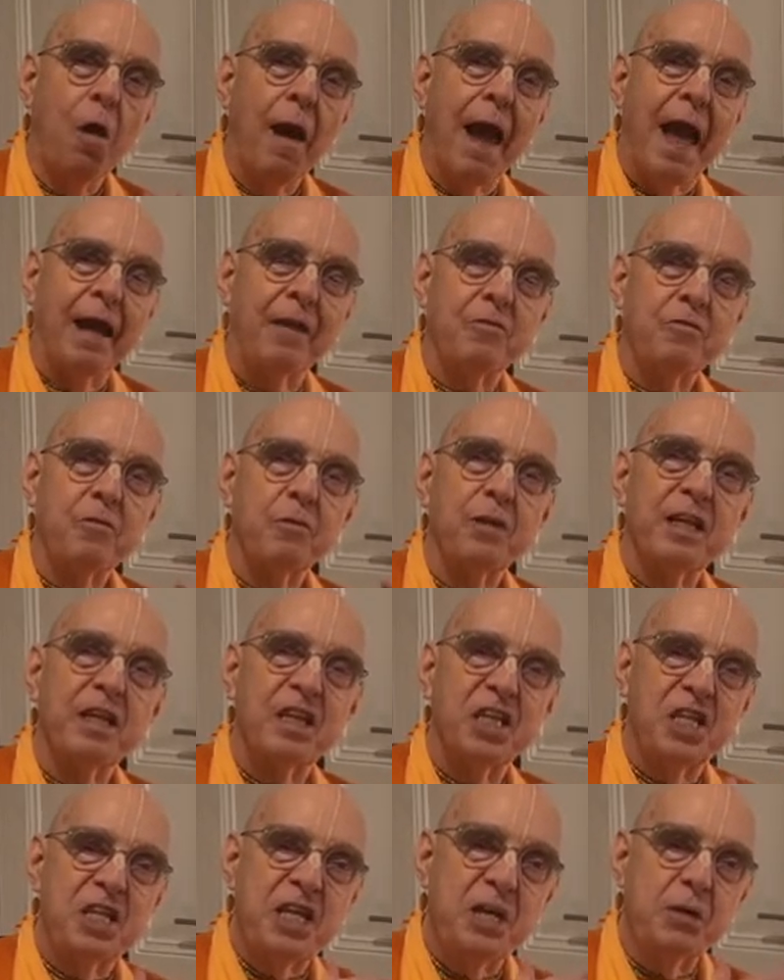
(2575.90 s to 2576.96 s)
are actually
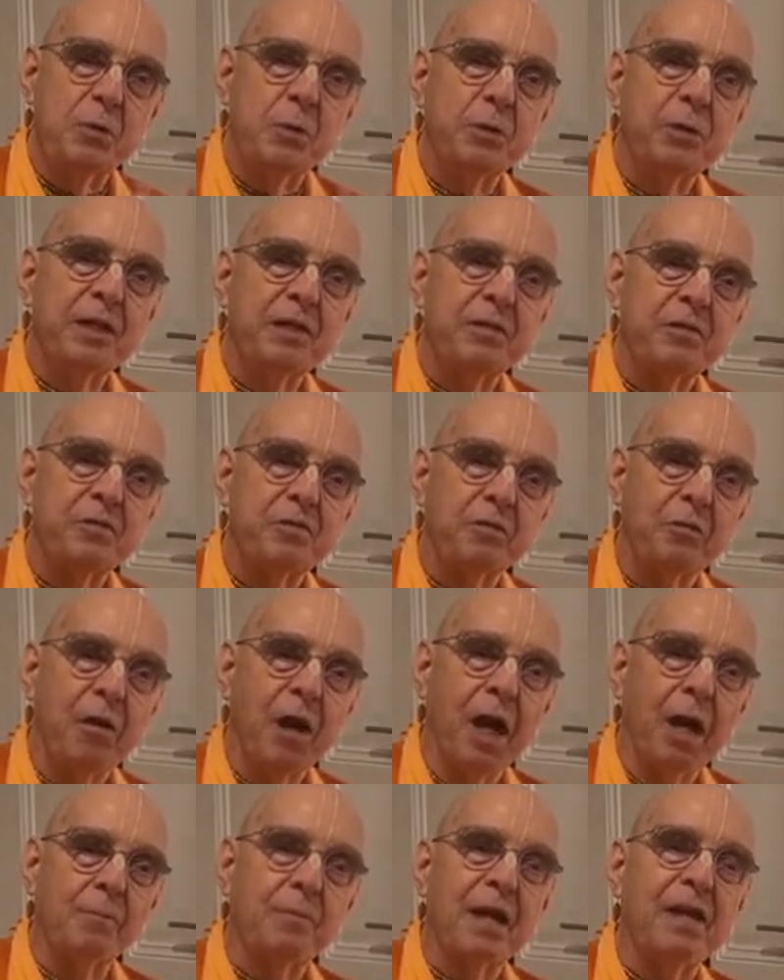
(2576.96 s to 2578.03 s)
literally
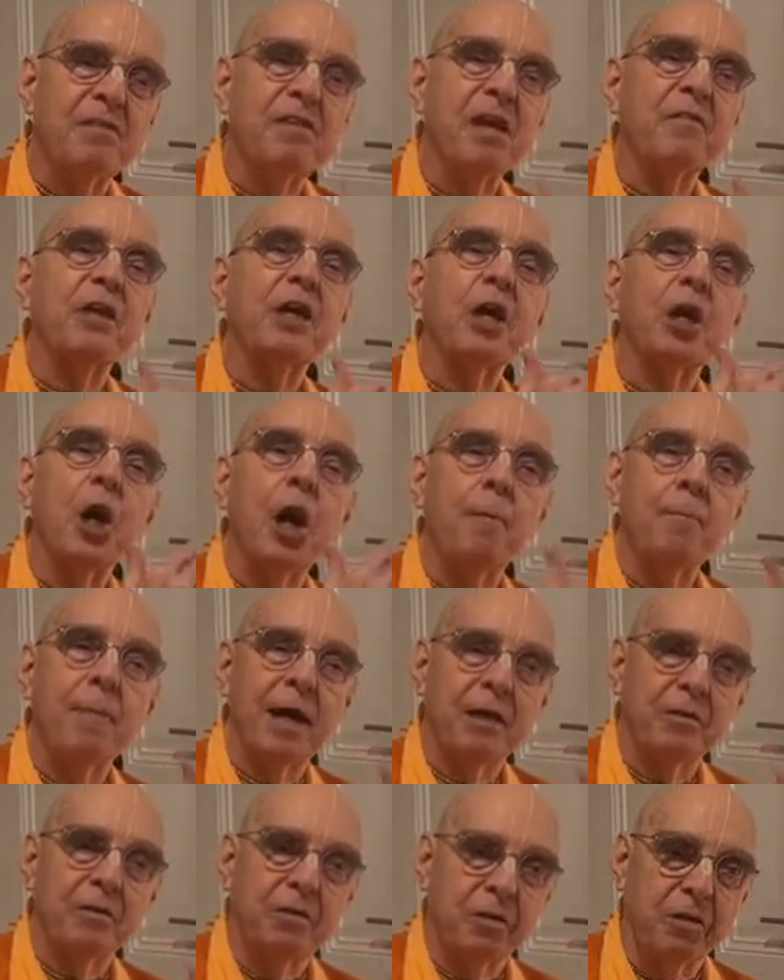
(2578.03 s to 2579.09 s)
described as having gone
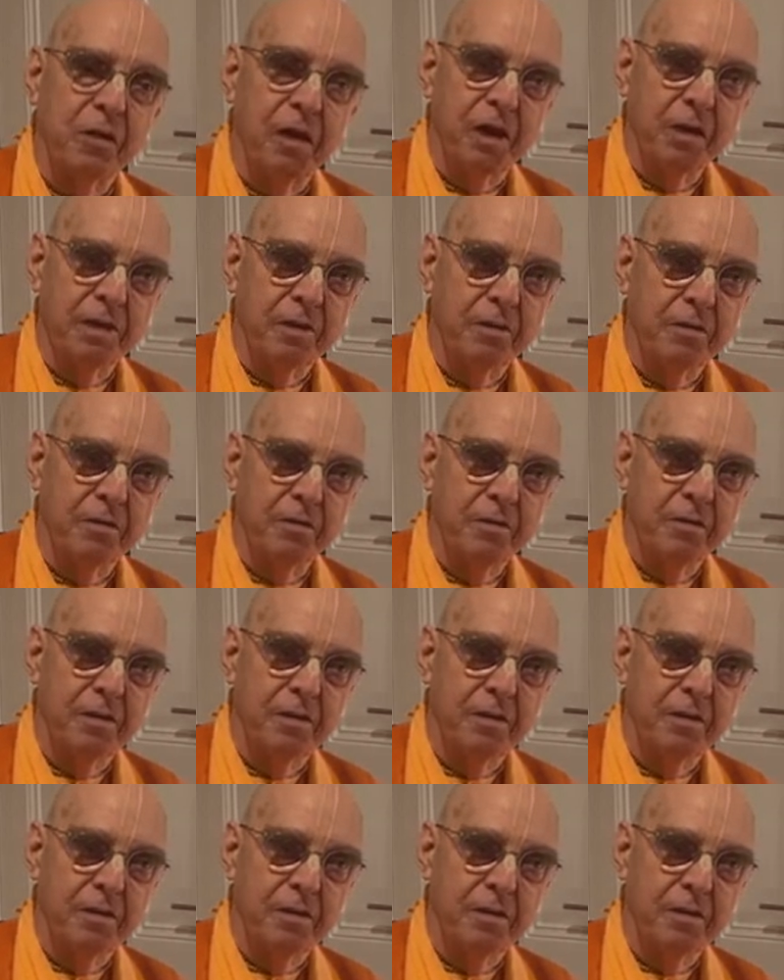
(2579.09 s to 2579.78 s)
back to Godhead.